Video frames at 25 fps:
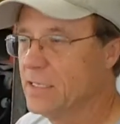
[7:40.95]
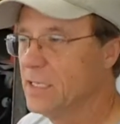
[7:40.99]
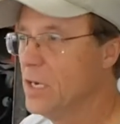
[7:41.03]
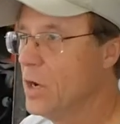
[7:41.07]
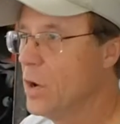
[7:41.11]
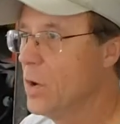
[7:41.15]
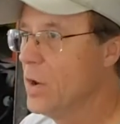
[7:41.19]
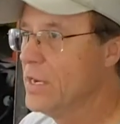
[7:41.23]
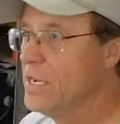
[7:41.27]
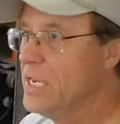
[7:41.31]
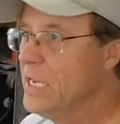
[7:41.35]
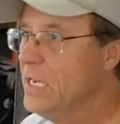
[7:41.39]

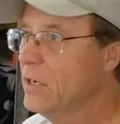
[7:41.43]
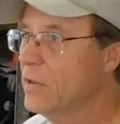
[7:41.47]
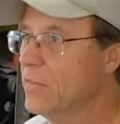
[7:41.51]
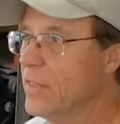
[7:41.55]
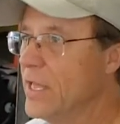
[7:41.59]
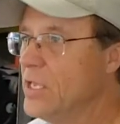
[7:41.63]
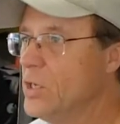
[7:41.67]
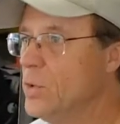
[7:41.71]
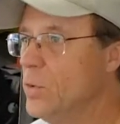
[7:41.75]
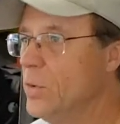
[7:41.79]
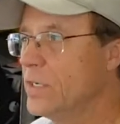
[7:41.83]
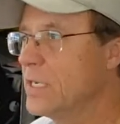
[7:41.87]
a needle
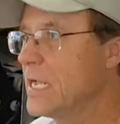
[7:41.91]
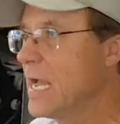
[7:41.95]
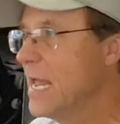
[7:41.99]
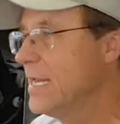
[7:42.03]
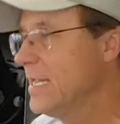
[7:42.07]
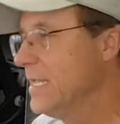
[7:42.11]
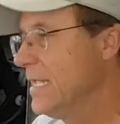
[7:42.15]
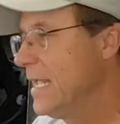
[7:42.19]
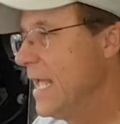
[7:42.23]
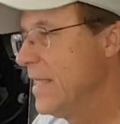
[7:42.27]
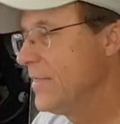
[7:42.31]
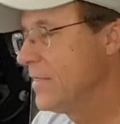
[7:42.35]
that you would kind
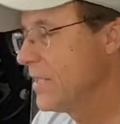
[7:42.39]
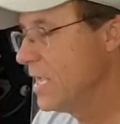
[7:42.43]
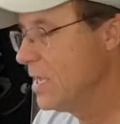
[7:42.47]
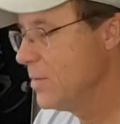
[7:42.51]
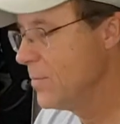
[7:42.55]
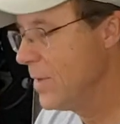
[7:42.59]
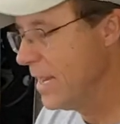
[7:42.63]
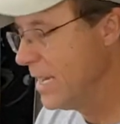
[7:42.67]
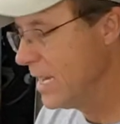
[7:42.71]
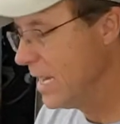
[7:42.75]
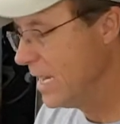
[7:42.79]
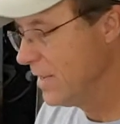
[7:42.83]
of get that you
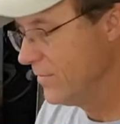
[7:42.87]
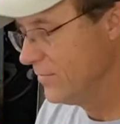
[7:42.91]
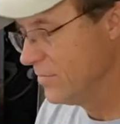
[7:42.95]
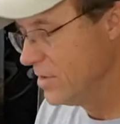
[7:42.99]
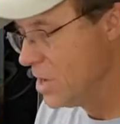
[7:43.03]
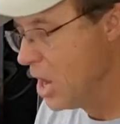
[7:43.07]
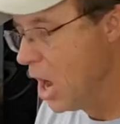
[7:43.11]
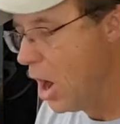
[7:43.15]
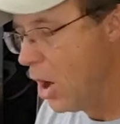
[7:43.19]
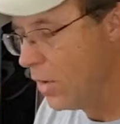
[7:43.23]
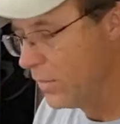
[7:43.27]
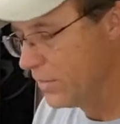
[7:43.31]
may not even
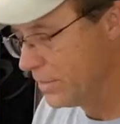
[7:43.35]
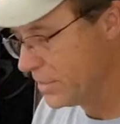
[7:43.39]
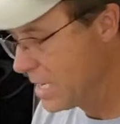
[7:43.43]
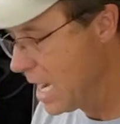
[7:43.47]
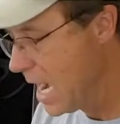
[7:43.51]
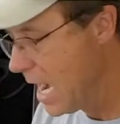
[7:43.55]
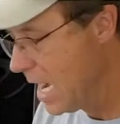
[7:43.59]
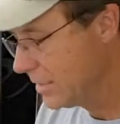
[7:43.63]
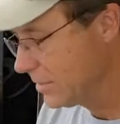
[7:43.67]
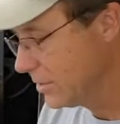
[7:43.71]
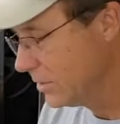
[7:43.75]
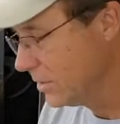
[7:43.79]
know, the
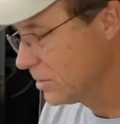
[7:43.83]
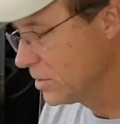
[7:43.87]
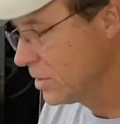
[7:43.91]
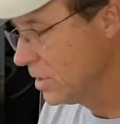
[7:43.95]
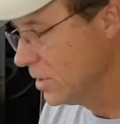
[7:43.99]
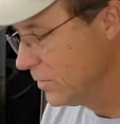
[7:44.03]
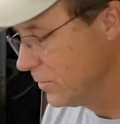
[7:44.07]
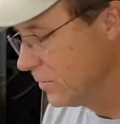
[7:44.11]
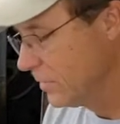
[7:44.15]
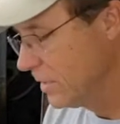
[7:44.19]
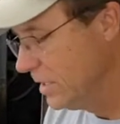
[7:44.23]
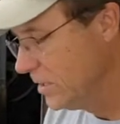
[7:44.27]
doctor,
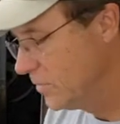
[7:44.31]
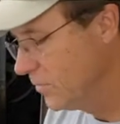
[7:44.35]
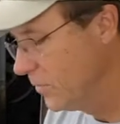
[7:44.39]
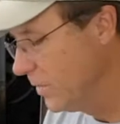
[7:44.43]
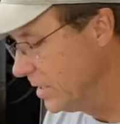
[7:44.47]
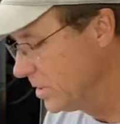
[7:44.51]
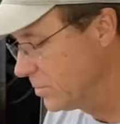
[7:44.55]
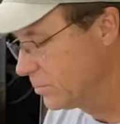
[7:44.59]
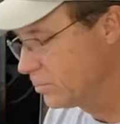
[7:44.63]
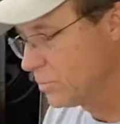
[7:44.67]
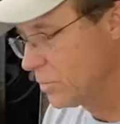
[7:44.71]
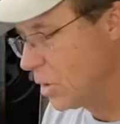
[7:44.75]
so these
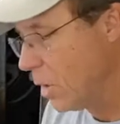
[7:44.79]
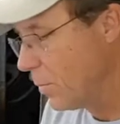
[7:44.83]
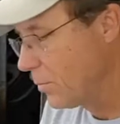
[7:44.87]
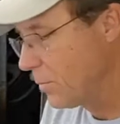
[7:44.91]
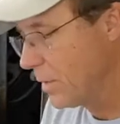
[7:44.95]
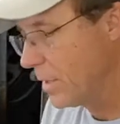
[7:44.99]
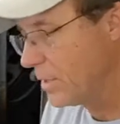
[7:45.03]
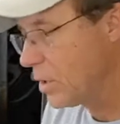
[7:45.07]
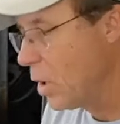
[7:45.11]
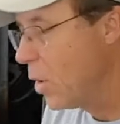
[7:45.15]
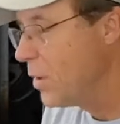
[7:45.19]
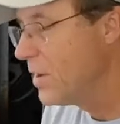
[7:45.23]
fish don't